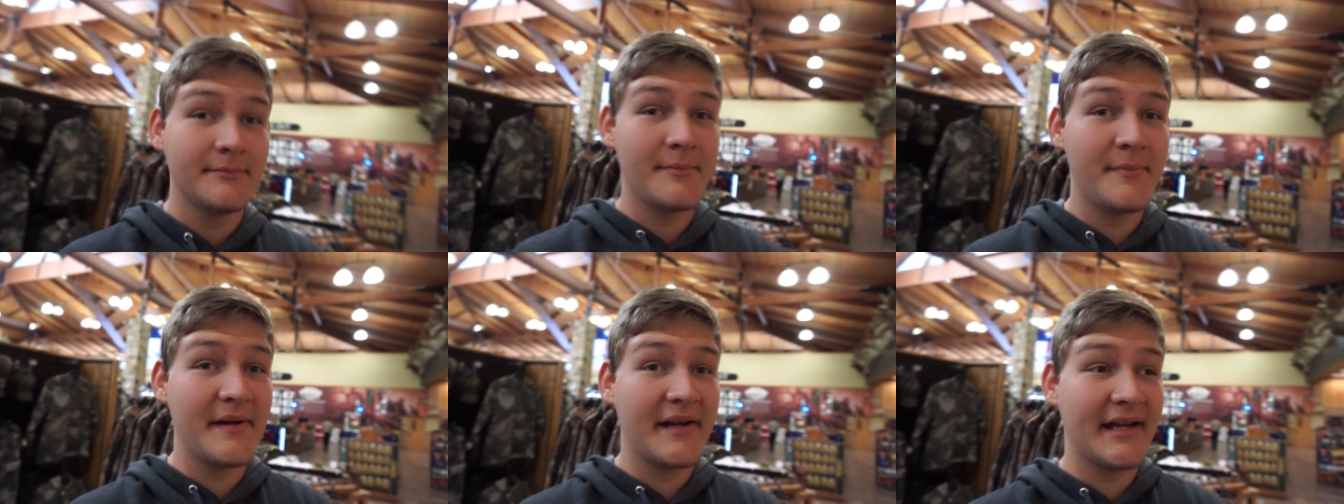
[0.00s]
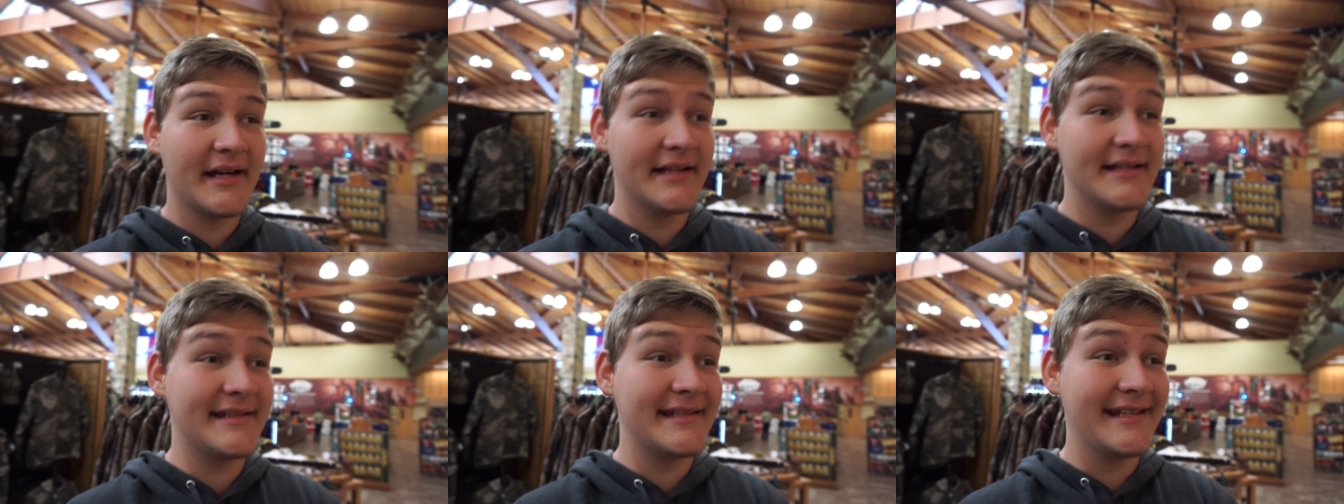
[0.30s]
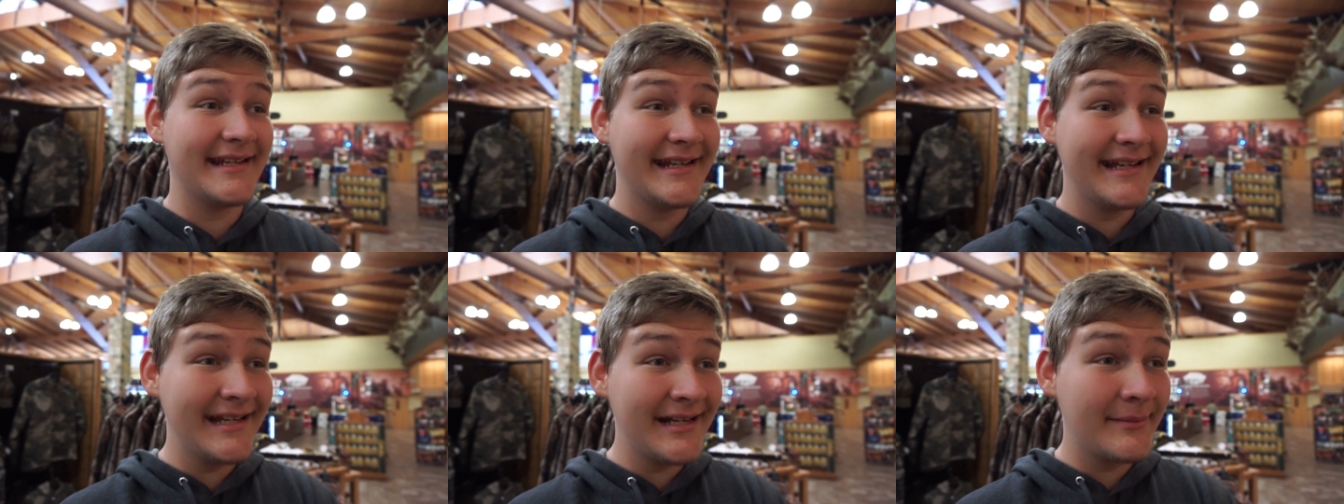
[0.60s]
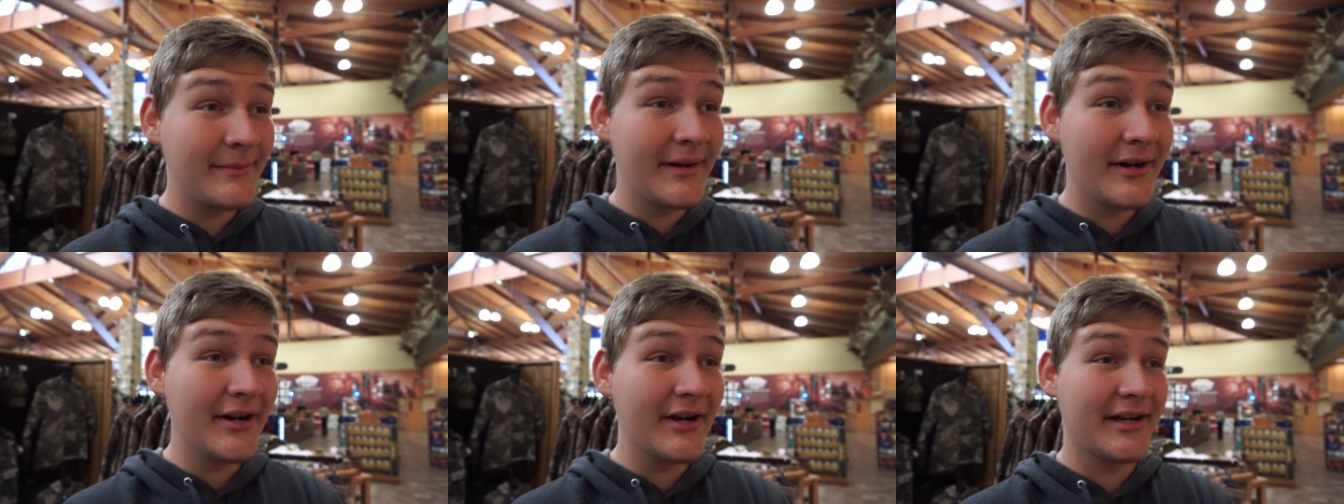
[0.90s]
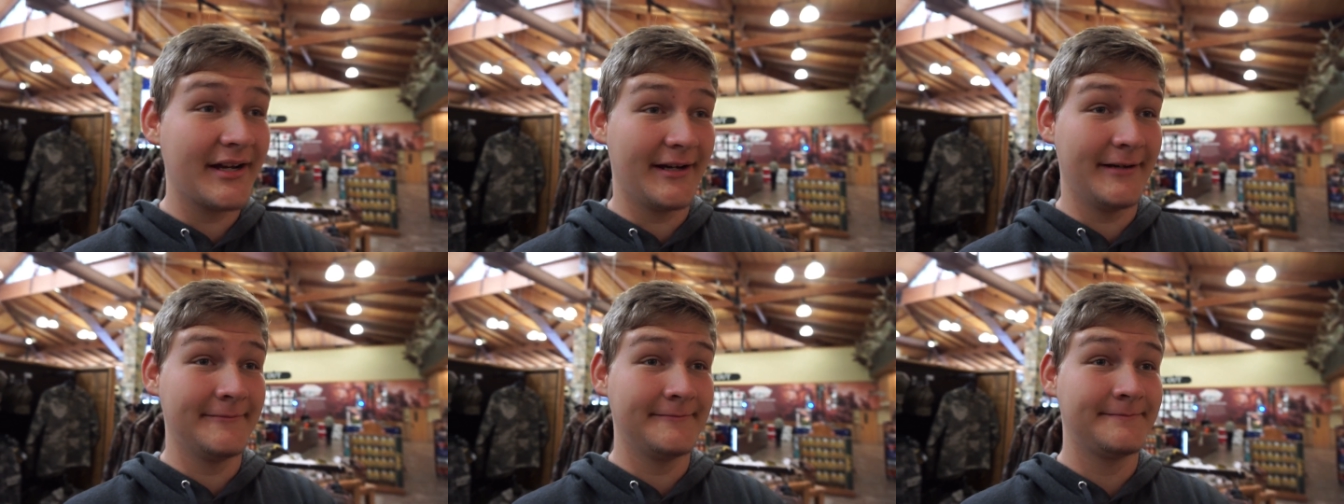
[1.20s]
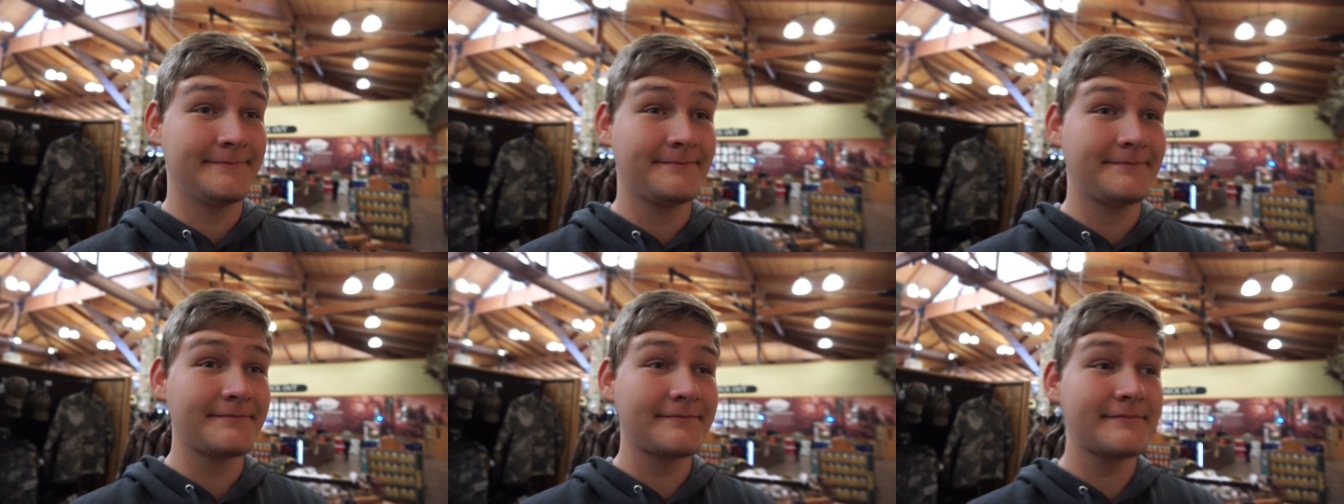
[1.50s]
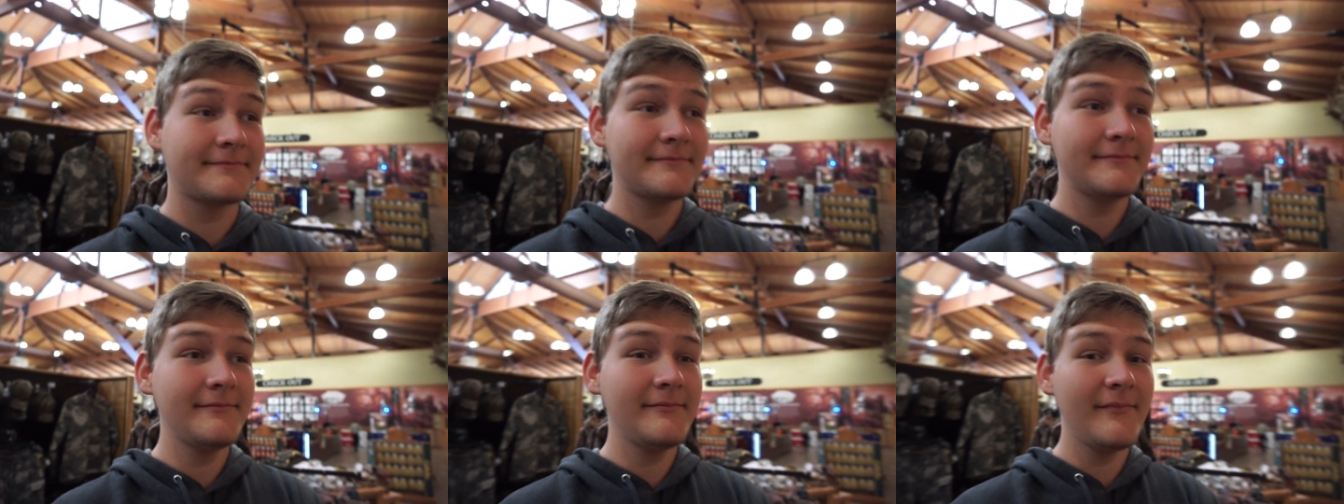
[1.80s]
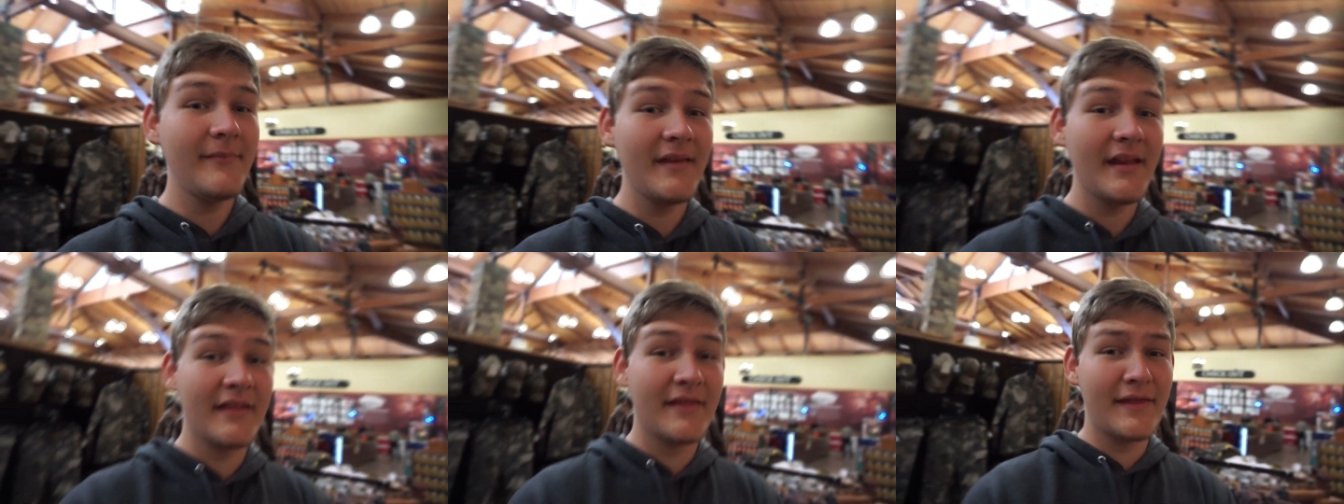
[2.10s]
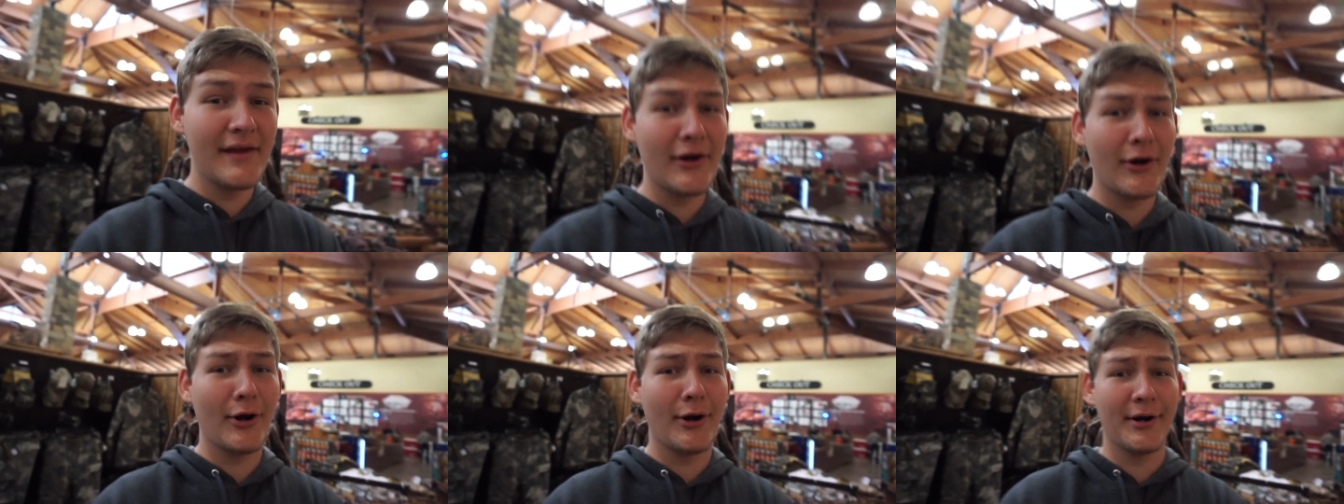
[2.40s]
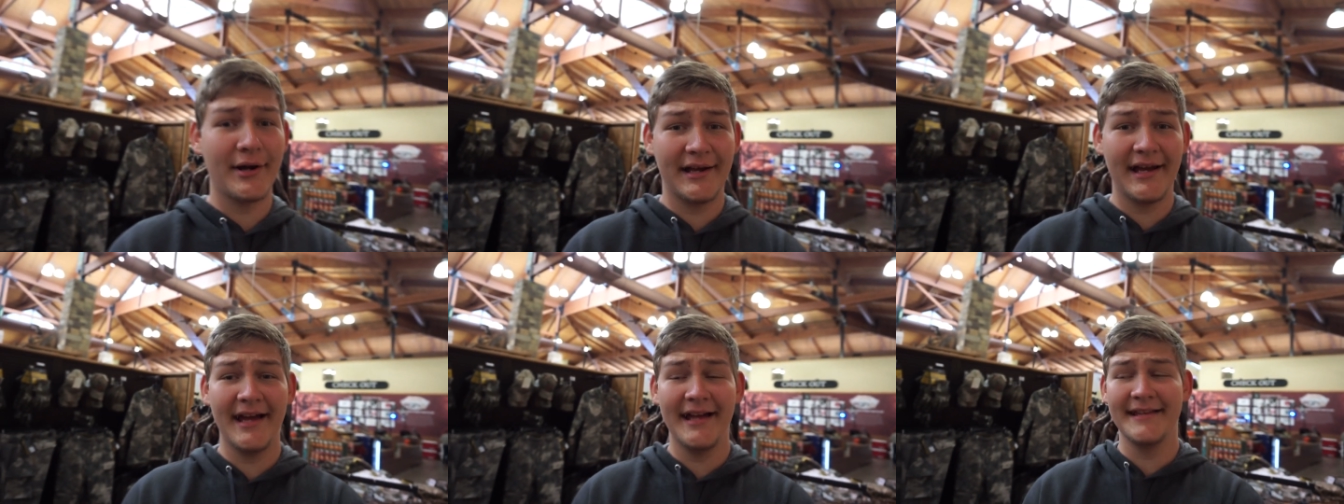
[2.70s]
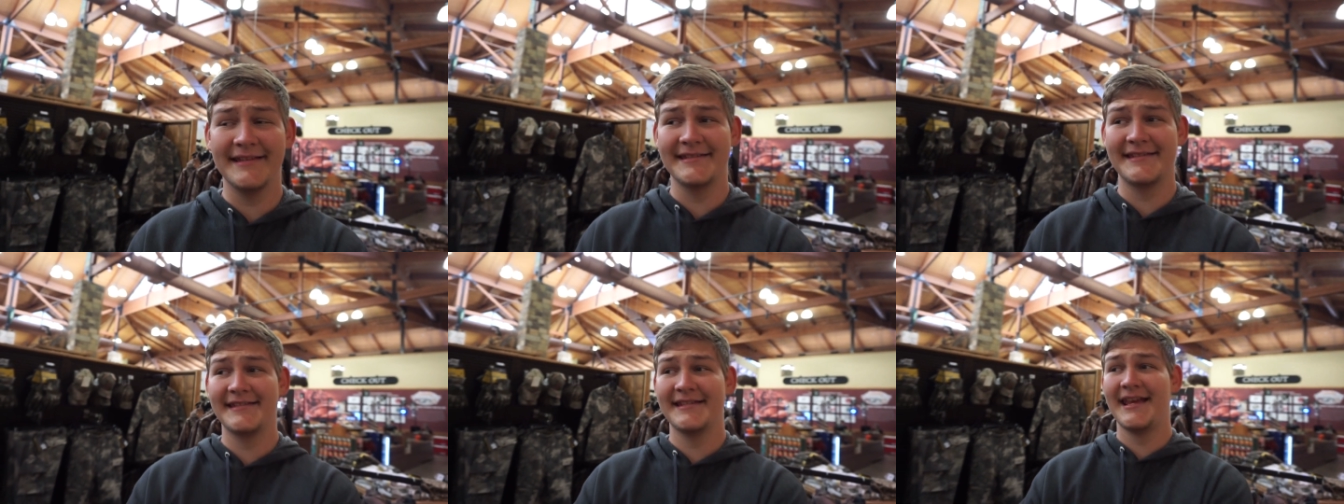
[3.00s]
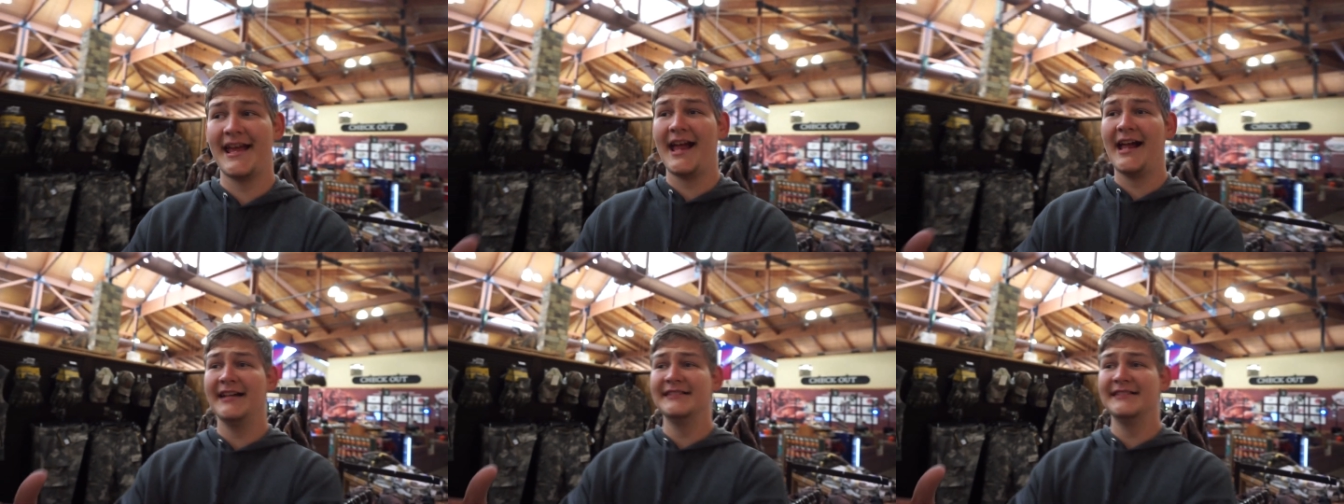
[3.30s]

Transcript: Because in America, there are guns.